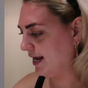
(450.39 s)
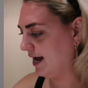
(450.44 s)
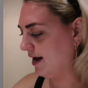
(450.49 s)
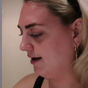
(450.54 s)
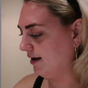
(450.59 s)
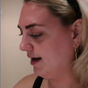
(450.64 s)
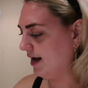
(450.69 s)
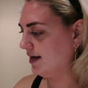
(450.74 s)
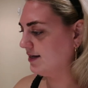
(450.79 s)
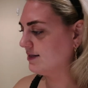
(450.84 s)

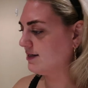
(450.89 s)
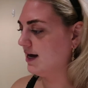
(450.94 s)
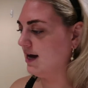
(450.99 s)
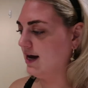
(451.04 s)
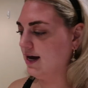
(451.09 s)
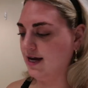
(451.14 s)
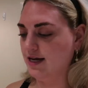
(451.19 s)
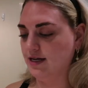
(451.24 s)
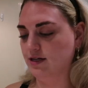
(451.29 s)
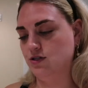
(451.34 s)
Now, as
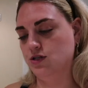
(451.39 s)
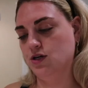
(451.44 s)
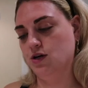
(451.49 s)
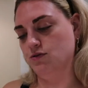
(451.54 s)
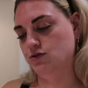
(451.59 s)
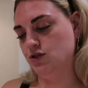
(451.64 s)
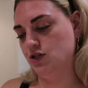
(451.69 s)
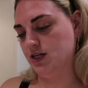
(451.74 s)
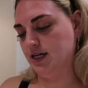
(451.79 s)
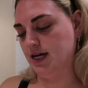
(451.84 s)
I
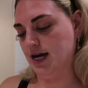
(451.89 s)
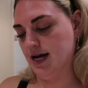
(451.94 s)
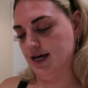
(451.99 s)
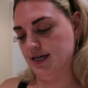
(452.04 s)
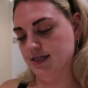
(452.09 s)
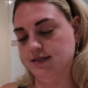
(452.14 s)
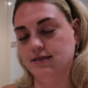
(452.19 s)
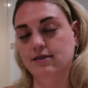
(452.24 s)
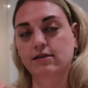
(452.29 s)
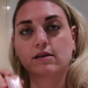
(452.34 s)
told you
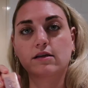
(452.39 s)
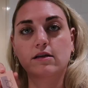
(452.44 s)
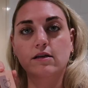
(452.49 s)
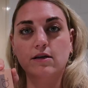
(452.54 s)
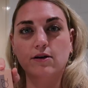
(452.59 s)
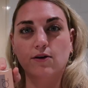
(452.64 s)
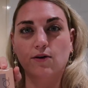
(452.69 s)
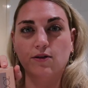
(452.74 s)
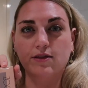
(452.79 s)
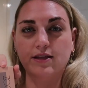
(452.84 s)
guys,
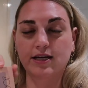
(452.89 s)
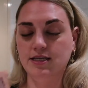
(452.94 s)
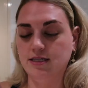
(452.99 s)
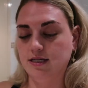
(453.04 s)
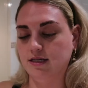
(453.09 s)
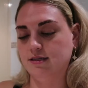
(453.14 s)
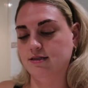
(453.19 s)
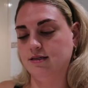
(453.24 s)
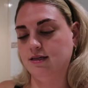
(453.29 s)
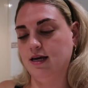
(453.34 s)

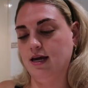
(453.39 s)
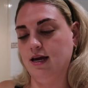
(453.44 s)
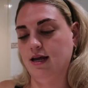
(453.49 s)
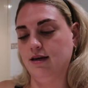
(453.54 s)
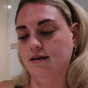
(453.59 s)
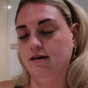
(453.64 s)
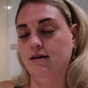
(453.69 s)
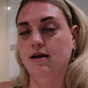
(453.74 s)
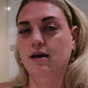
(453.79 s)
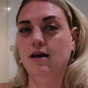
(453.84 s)
Authentic
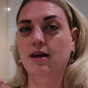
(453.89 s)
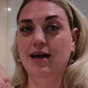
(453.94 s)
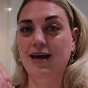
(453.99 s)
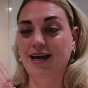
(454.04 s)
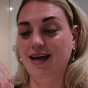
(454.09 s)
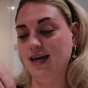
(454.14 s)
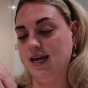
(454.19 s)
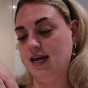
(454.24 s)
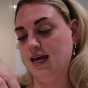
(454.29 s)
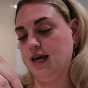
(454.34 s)
Skin
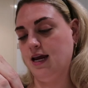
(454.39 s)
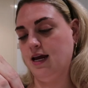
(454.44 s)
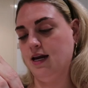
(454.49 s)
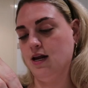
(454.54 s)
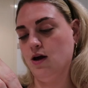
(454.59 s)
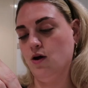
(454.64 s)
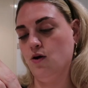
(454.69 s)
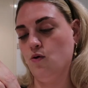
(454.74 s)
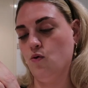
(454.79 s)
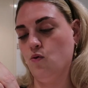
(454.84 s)

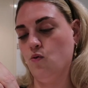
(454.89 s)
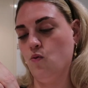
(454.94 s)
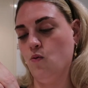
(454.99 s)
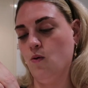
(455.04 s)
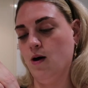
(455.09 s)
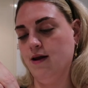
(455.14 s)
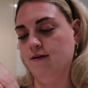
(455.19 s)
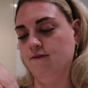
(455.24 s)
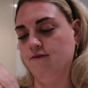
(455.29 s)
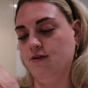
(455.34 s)
in
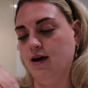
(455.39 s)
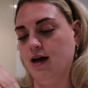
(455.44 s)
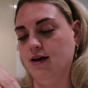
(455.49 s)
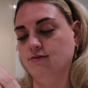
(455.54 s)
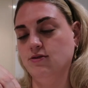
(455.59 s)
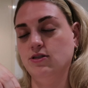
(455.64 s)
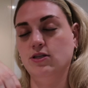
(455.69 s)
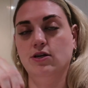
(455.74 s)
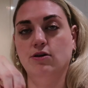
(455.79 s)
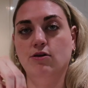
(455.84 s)

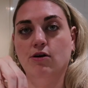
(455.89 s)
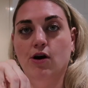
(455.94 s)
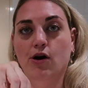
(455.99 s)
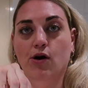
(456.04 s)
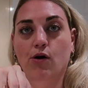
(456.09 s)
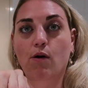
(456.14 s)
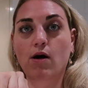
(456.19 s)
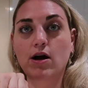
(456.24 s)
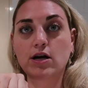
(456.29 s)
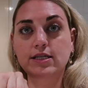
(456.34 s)

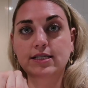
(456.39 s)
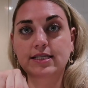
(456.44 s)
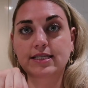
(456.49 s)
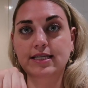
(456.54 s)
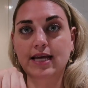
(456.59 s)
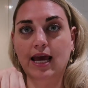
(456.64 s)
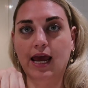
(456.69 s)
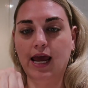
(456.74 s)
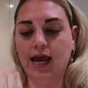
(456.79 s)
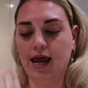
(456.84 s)

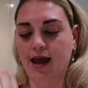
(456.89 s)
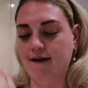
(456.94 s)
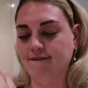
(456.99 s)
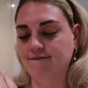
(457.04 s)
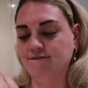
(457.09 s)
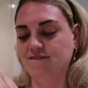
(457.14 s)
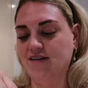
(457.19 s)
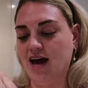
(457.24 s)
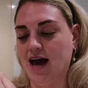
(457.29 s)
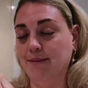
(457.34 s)
150C
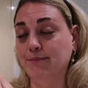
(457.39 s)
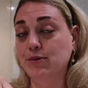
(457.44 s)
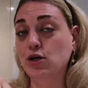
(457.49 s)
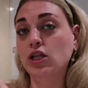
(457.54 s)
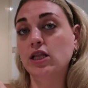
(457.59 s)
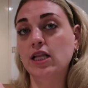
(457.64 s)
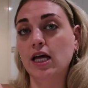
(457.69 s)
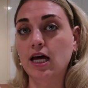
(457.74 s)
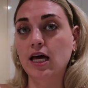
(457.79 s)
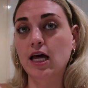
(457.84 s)

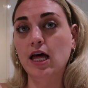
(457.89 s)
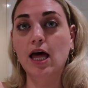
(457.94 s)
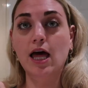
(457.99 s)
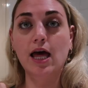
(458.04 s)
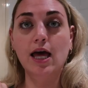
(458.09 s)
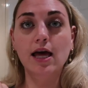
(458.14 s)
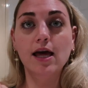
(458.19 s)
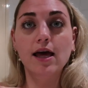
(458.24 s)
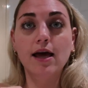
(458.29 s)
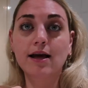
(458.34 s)

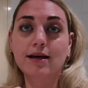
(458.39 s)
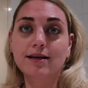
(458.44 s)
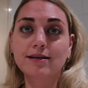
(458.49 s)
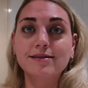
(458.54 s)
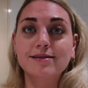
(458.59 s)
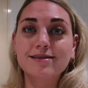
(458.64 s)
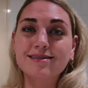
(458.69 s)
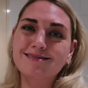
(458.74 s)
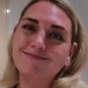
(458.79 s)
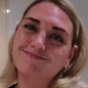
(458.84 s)

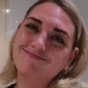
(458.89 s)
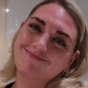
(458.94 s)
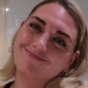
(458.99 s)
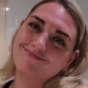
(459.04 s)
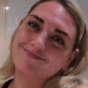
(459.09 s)
Fabulous.